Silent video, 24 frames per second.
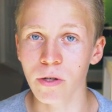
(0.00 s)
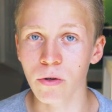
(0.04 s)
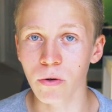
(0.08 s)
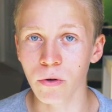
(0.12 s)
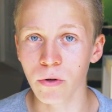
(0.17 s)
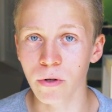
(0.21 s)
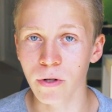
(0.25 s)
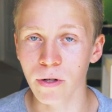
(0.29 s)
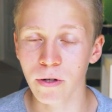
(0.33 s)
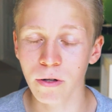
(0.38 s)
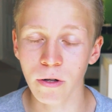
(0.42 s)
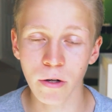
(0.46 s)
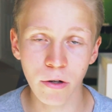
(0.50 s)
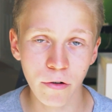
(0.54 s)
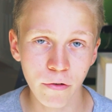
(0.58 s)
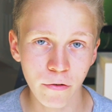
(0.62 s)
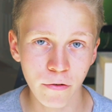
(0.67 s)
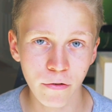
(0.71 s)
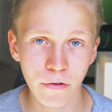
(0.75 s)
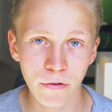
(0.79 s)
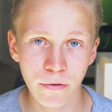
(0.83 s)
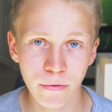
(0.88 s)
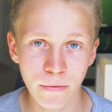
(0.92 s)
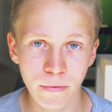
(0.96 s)
good
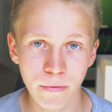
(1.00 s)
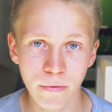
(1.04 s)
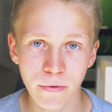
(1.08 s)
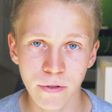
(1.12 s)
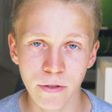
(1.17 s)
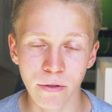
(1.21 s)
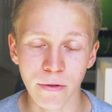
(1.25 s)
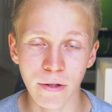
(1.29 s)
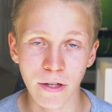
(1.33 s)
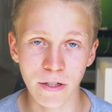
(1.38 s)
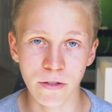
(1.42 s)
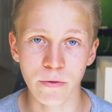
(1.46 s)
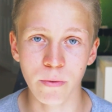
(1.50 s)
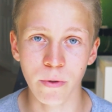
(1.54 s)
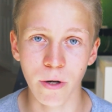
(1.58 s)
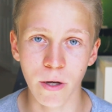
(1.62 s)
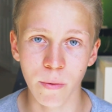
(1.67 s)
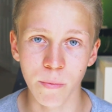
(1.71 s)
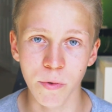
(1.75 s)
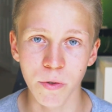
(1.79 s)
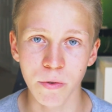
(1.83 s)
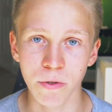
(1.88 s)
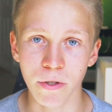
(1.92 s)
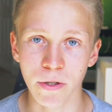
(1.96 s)
enough, so that's what
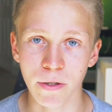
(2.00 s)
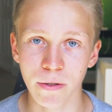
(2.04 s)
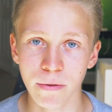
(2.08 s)
I'm using.